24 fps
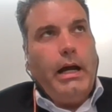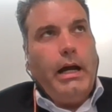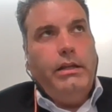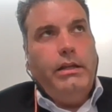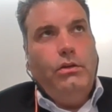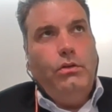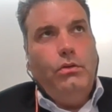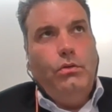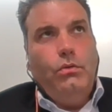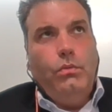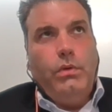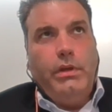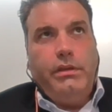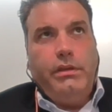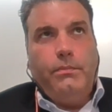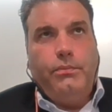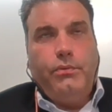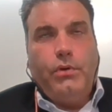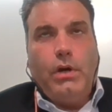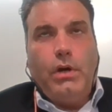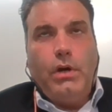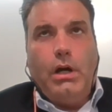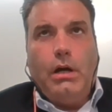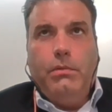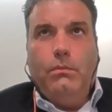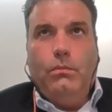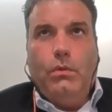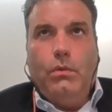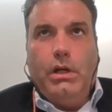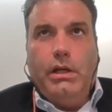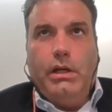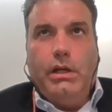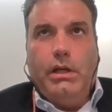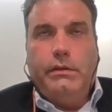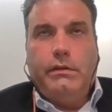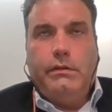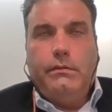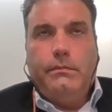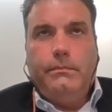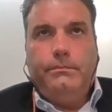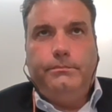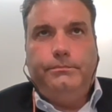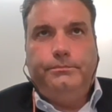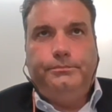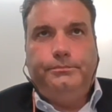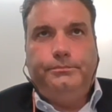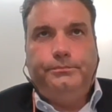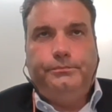I knew what the problem was.
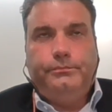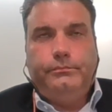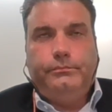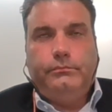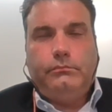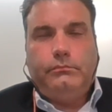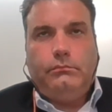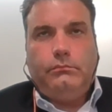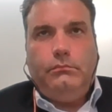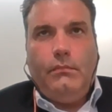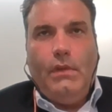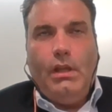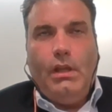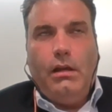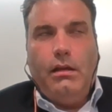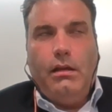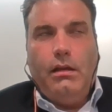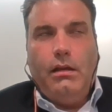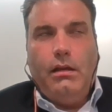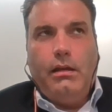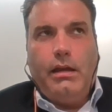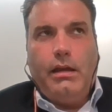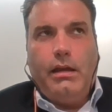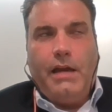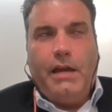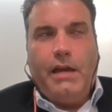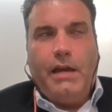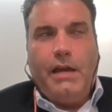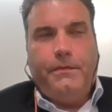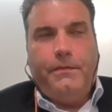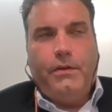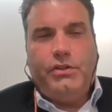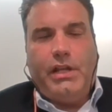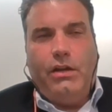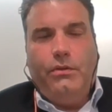At first,